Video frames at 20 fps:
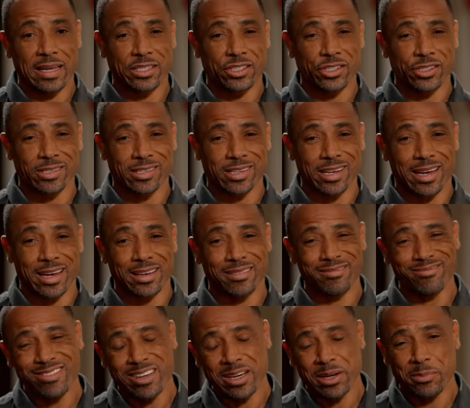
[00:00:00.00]
that you said,
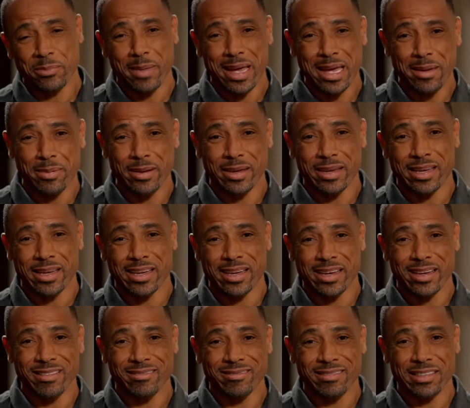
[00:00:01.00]
well,
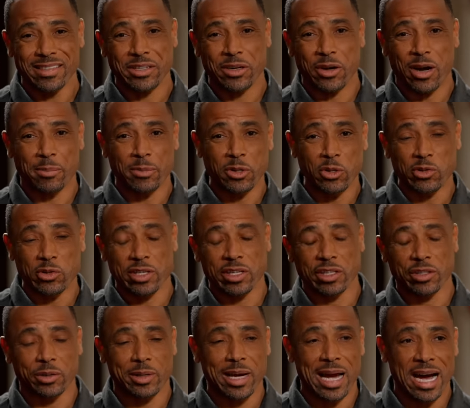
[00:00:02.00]
maybe, you know, I'm losing a
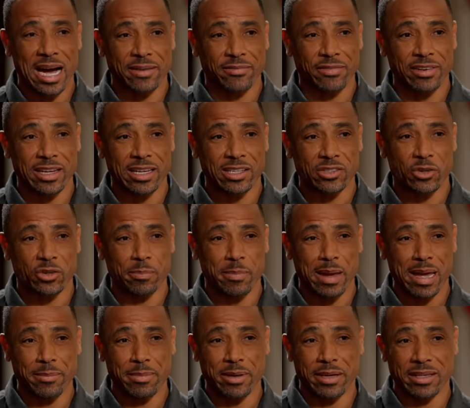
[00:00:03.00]
little confidence or
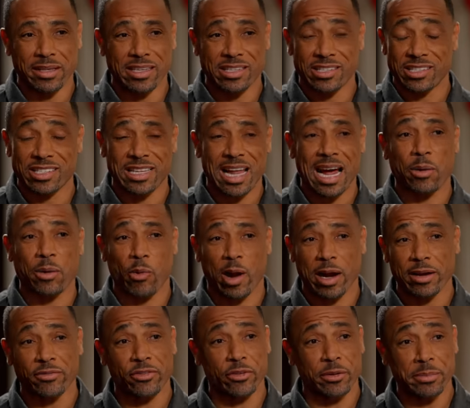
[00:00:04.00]
maybe this is not
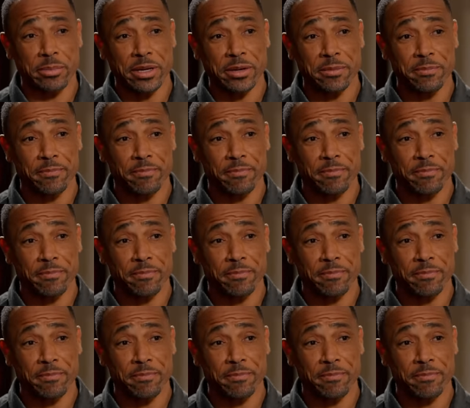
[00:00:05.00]
right for me?